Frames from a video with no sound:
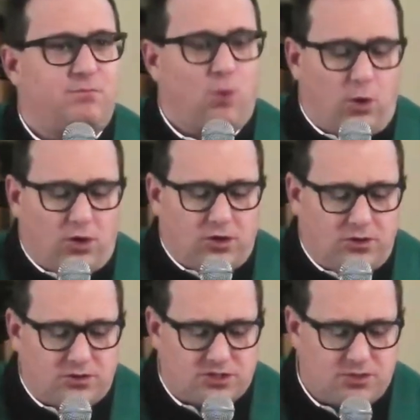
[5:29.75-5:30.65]

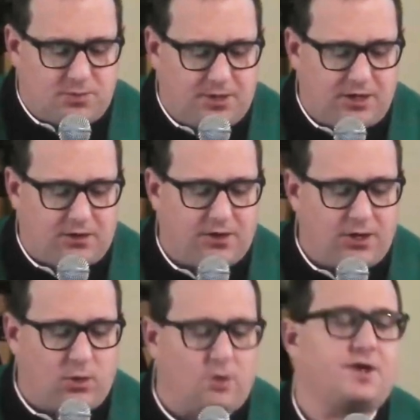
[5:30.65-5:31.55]
moral
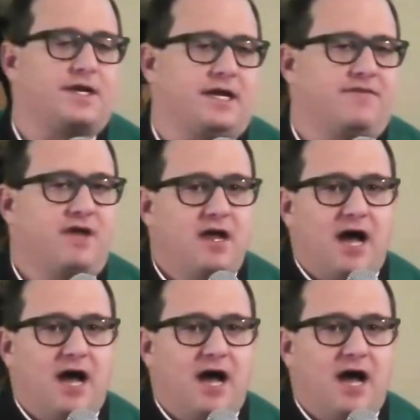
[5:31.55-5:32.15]
superiority, of